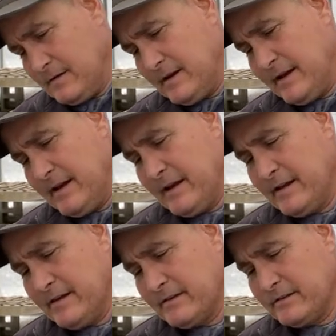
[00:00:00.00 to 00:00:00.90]

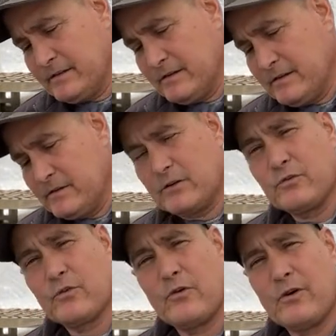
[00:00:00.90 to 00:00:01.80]
and
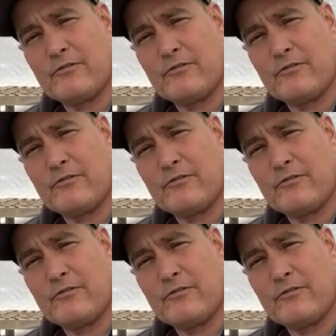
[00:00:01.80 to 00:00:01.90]
grew a